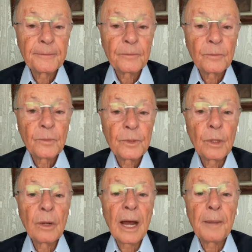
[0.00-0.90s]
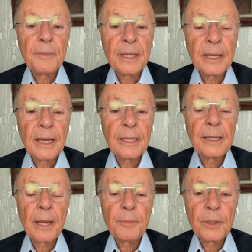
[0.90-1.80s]
the seventh day.
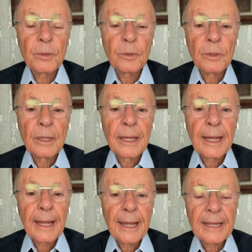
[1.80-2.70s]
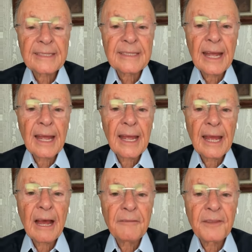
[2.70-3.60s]
Therefore, my friend,
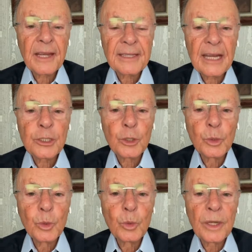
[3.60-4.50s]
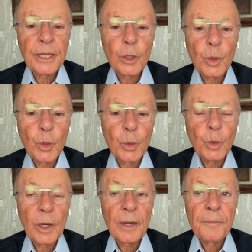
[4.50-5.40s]
this is the truth,
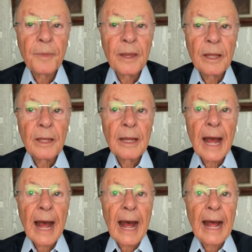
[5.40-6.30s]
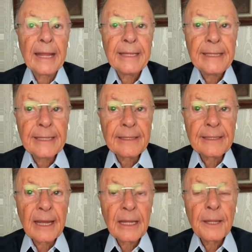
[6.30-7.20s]
the naked truth.
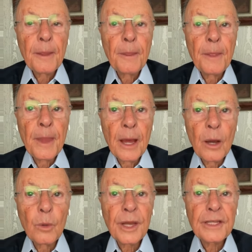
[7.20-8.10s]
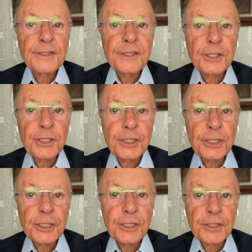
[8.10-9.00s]
You
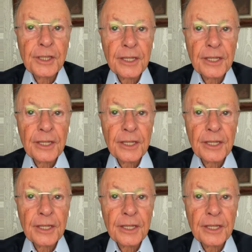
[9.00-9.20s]
still